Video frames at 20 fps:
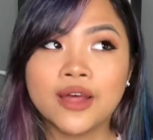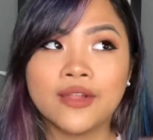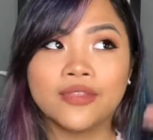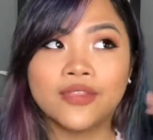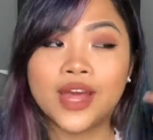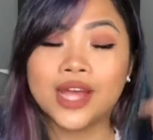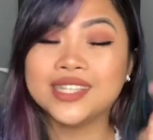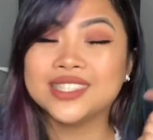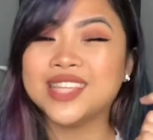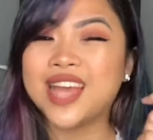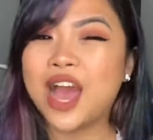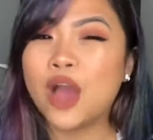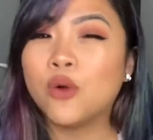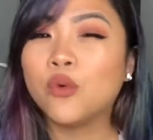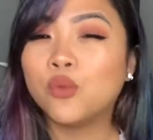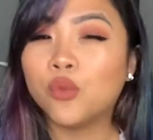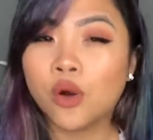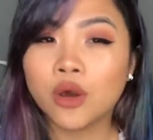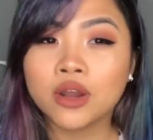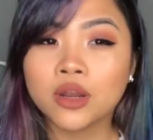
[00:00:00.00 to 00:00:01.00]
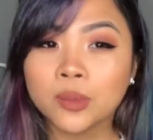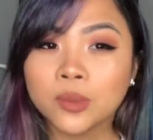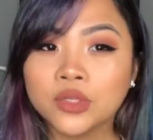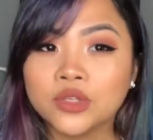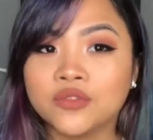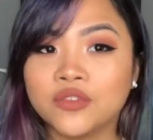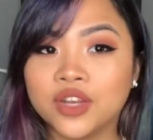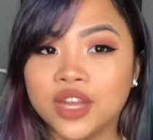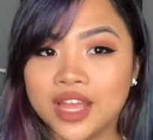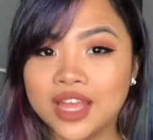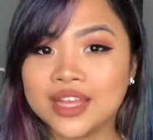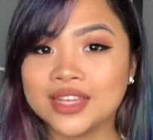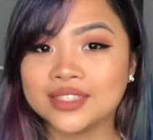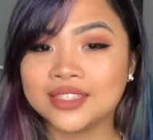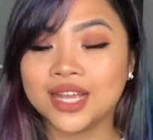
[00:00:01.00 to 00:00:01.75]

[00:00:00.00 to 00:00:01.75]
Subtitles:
That's how waterproof it is.